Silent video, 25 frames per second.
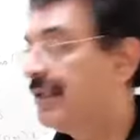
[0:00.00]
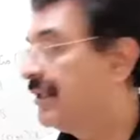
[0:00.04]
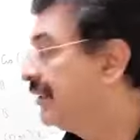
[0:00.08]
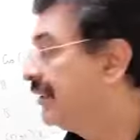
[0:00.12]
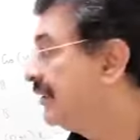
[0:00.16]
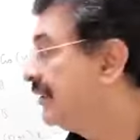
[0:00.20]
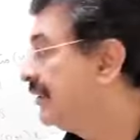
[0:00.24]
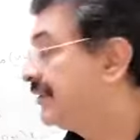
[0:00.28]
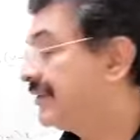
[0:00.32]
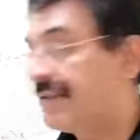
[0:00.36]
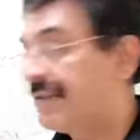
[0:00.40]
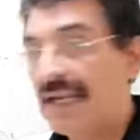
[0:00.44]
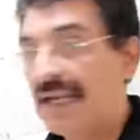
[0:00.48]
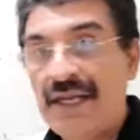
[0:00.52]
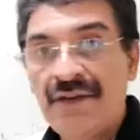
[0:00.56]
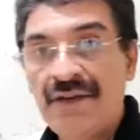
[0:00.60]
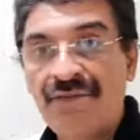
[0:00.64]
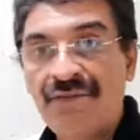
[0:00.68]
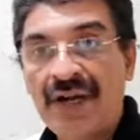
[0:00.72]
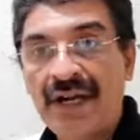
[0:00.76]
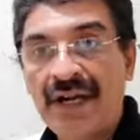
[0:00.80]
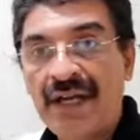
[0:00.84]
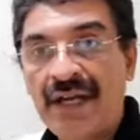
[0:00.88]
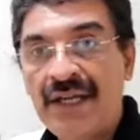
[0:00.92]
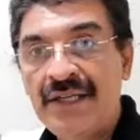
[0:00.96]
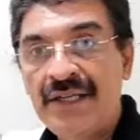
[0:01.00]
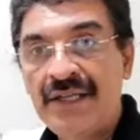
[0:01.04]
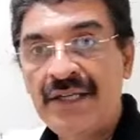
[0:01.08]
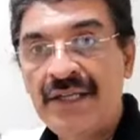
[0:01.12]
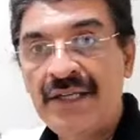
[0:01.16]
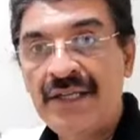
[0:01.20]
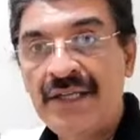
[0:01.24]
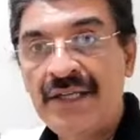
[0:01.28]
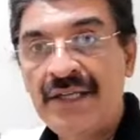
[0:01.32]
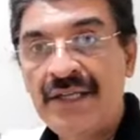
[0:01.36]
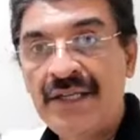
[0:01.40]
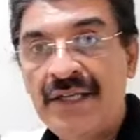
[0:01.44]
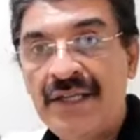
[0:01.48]
Sin
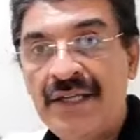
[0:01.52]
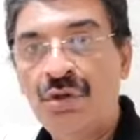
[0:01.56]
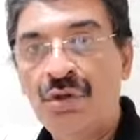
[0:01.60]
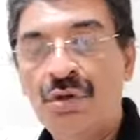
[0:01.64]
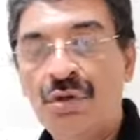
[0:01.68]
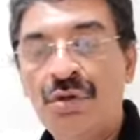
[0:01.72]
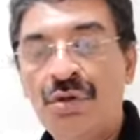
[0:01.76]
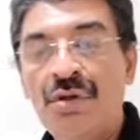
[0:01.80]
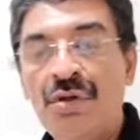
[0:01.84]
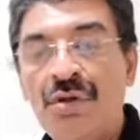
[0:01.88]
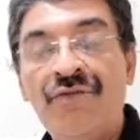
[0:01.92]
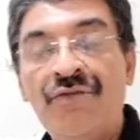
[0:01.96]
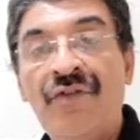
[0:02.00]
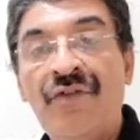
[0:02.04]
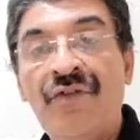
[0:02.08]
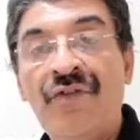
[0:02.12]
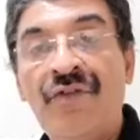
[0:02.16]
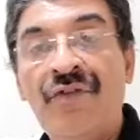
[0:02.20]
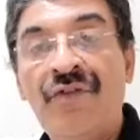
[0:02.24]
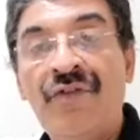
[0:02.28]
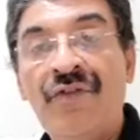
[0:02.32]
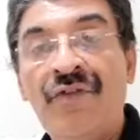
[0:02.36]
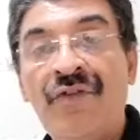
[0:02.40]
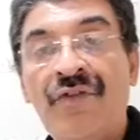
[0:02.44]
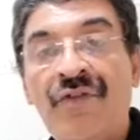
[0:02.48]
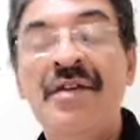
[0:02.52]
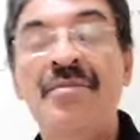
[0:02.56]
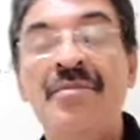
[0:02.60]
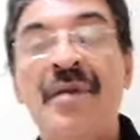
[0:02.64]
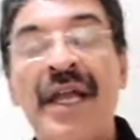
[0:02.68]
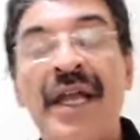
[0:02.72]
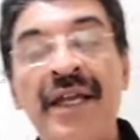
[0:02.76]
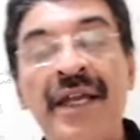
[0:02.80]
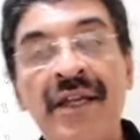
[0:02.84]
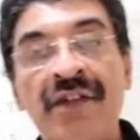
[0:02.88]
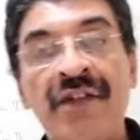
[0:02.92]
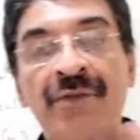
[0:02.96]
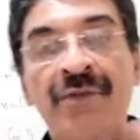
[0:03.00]
180, you know, 180
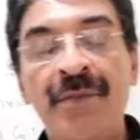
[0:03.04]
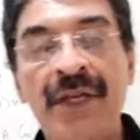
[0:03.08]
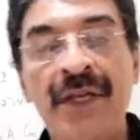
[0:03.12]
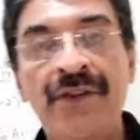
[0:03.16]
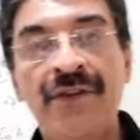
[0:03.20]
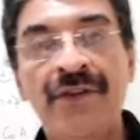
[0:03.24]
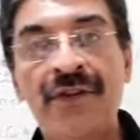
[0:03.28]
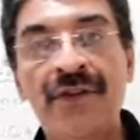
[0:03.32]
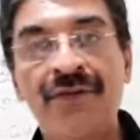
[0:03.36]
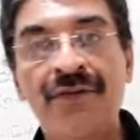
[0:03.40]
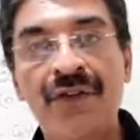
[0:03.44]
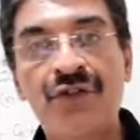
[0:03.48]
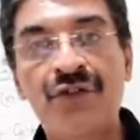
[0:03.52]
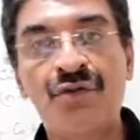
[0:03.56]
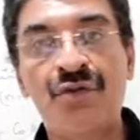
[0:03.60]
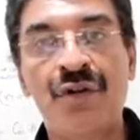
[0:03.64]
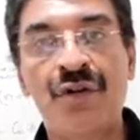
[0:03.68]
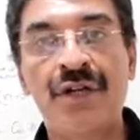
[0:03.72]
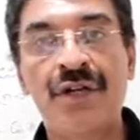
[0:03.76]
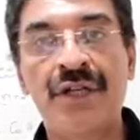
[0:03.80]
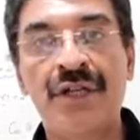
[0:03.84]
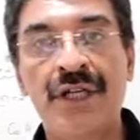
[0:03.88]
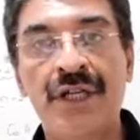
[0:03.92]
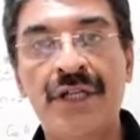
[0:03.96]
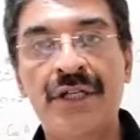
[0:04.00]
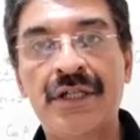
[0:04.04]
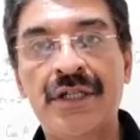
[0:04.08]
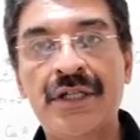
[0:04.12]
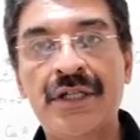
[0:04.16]
minus means in which quadrant?